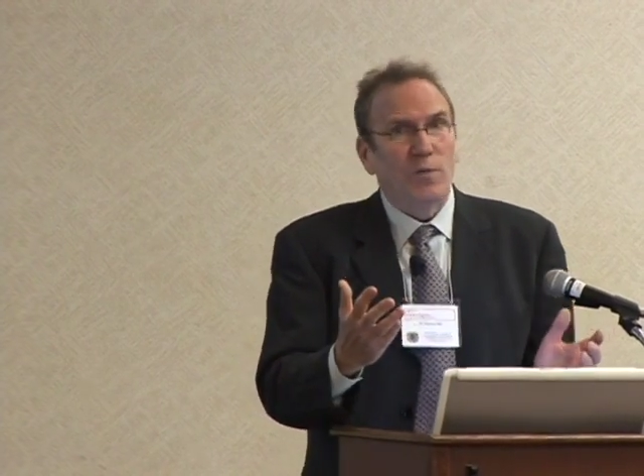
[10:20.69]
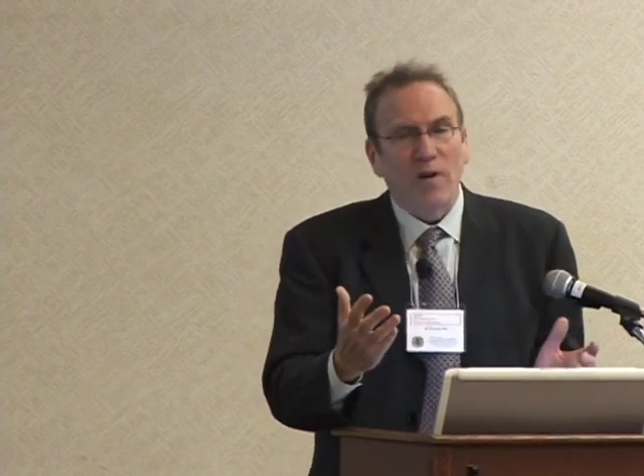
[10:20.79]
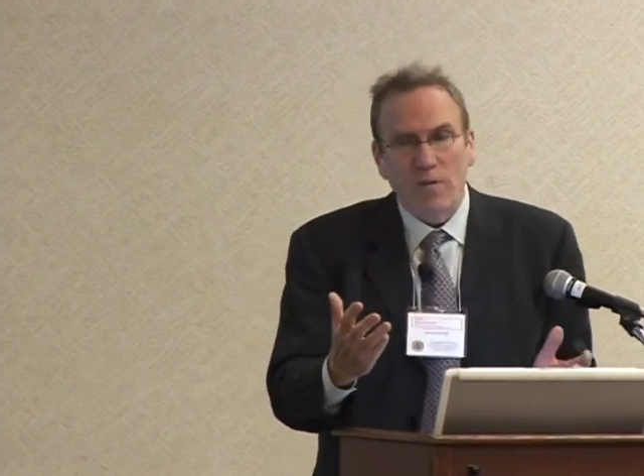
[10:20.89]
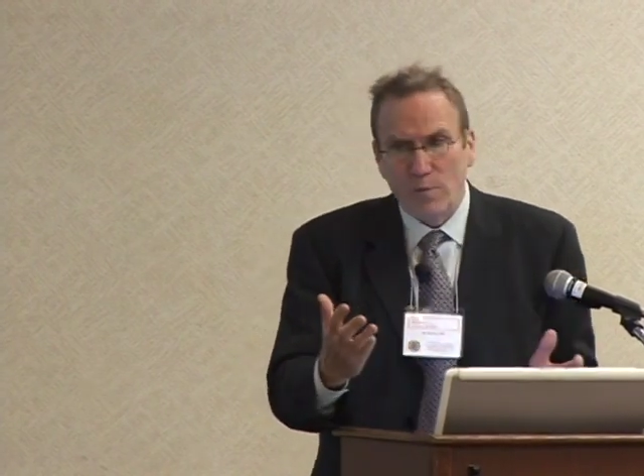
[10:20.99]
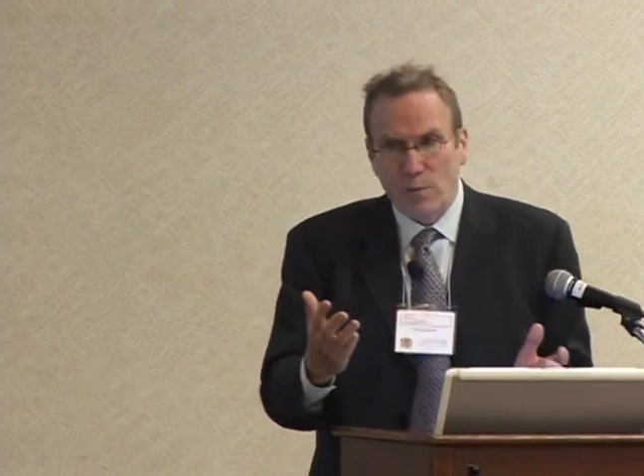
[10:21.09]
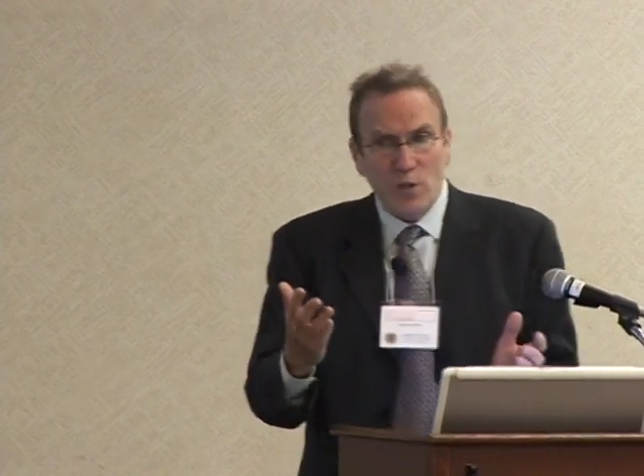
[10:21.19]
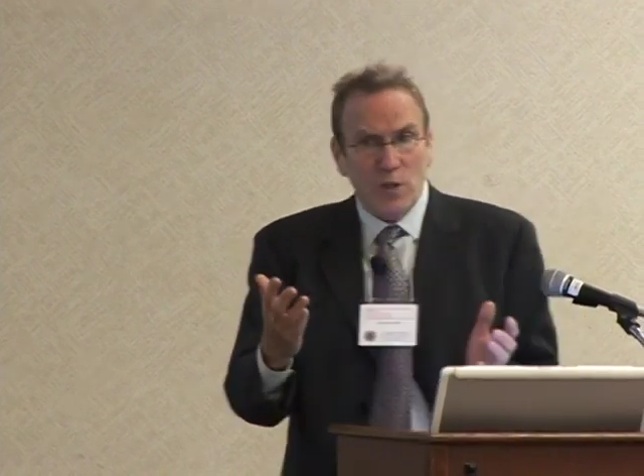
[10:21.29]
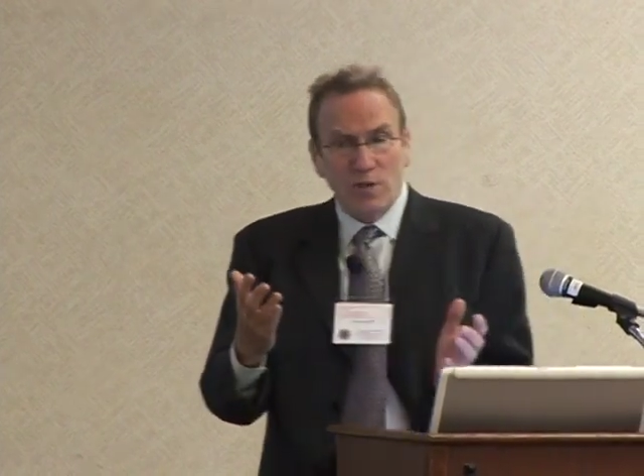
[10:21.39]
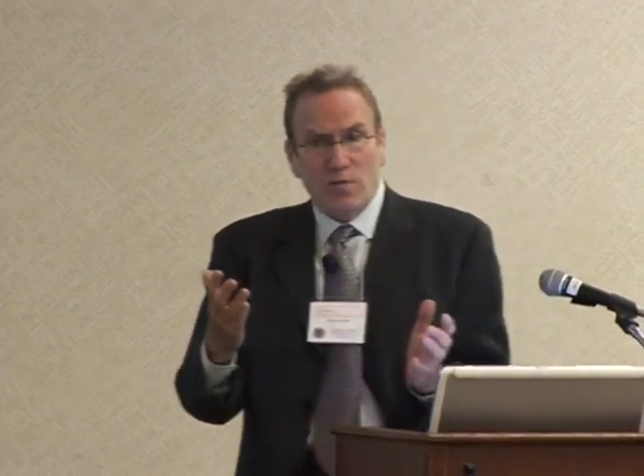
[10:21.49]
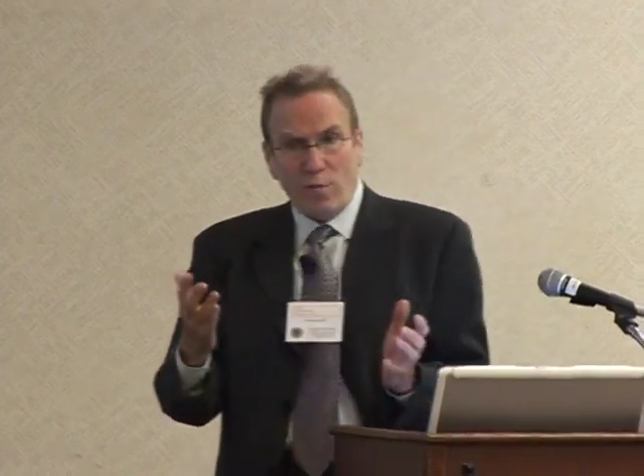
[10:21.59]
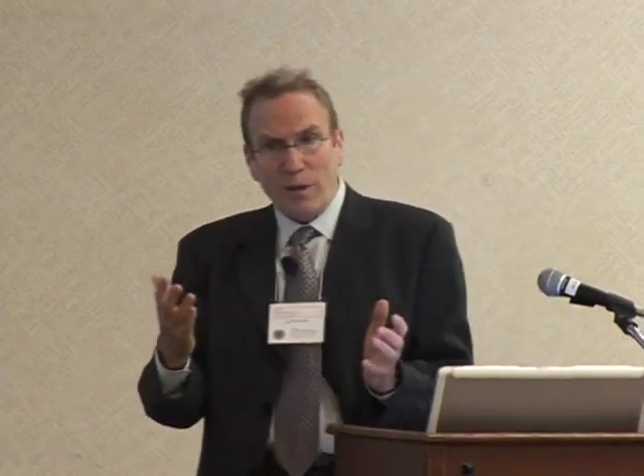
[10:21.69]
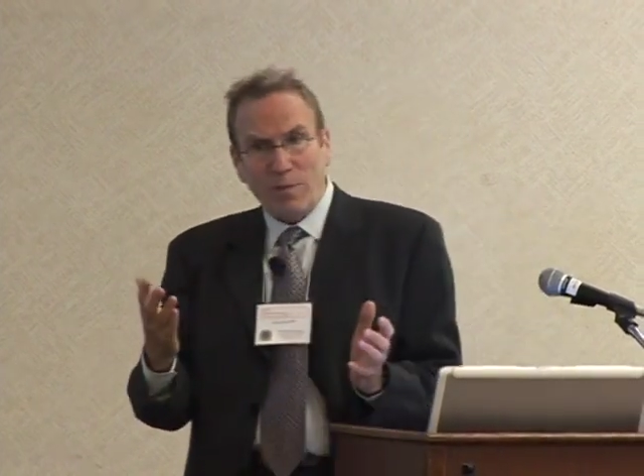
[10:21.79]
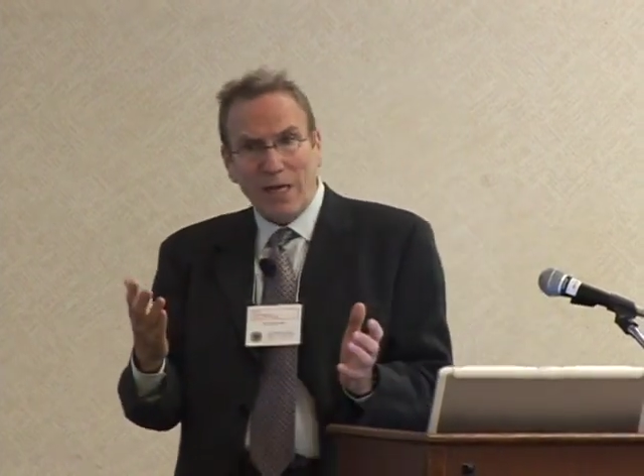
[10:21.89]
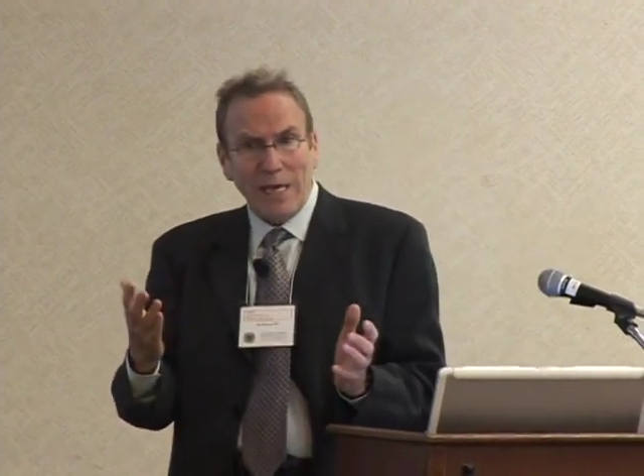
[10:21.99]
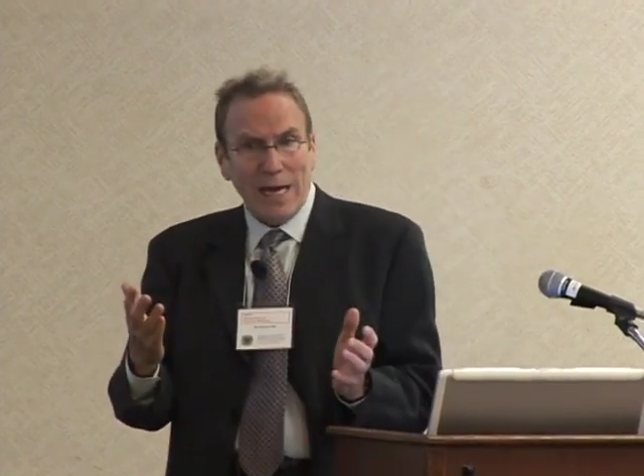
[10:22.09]
a perceived threat
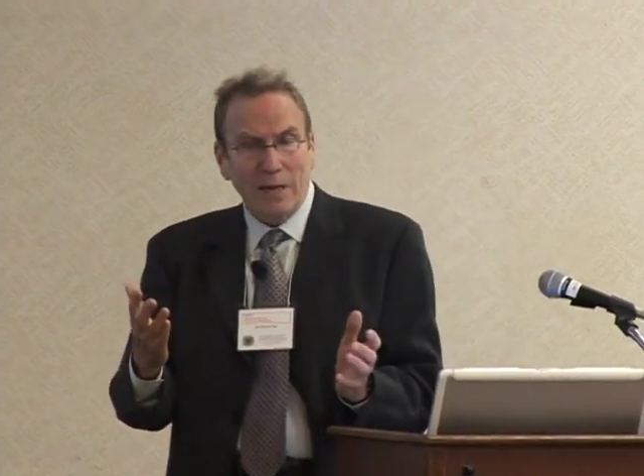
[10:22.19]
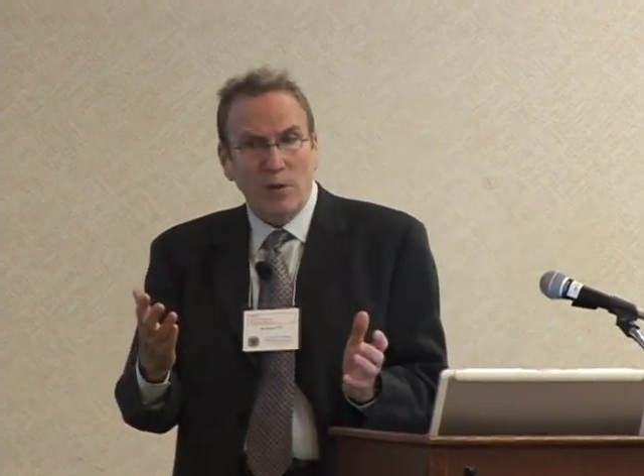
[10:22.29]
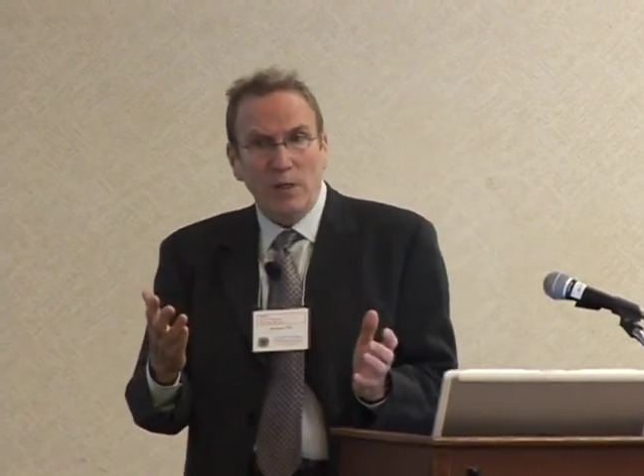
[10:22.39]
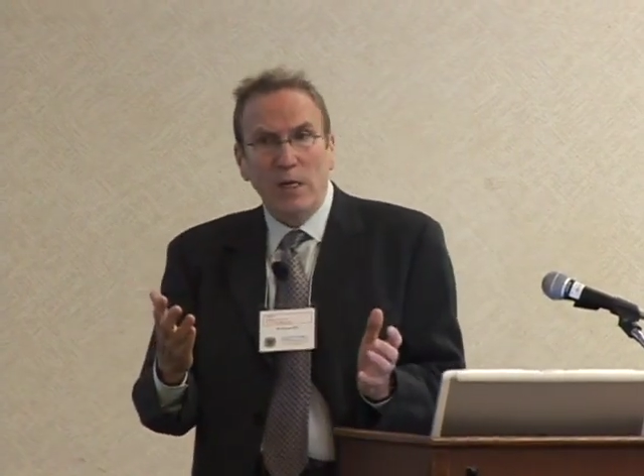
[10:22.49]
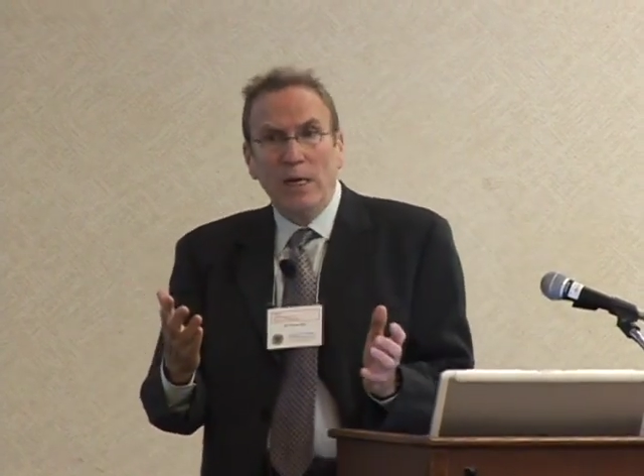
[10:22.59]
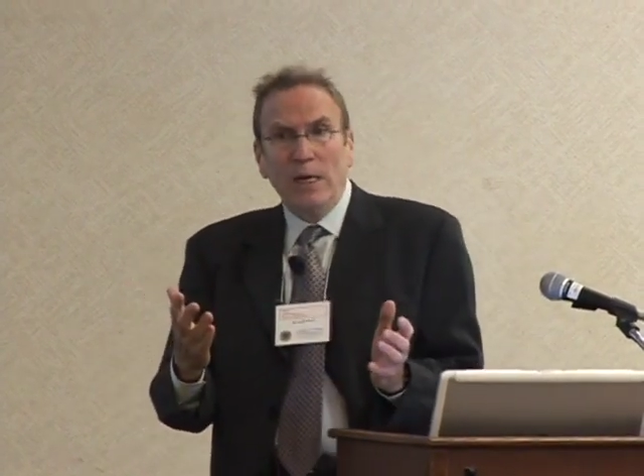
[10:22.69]
by the animal.